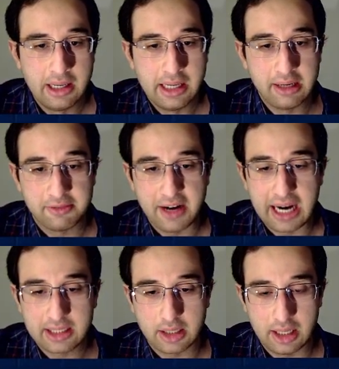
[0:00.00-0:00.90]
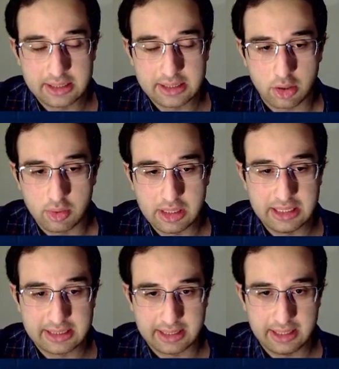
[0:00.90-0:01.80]
In fact, I saw queen
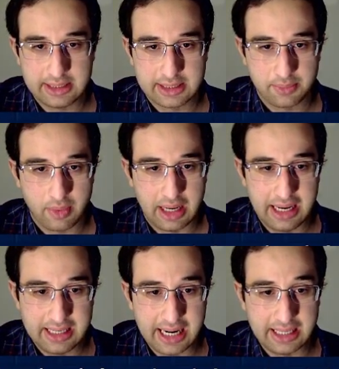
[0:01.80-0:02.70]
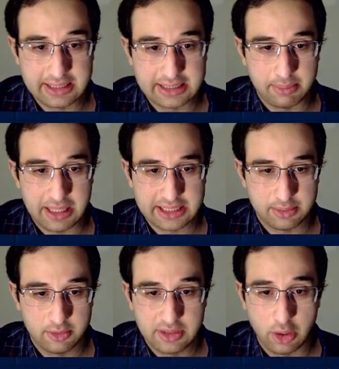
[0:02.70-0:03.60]
d6. Again, it's the best
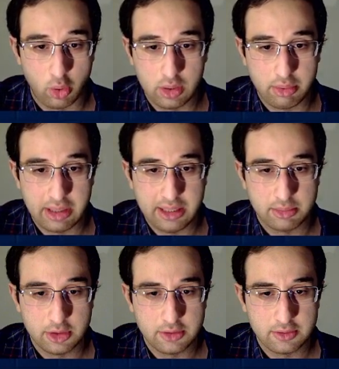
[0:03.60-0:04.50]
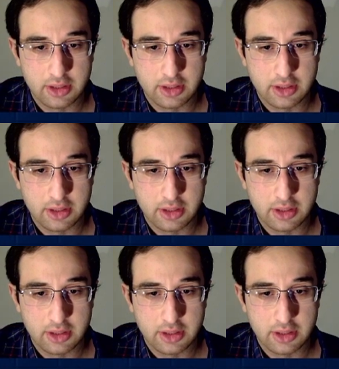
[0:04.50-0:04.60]
move, the only winning move.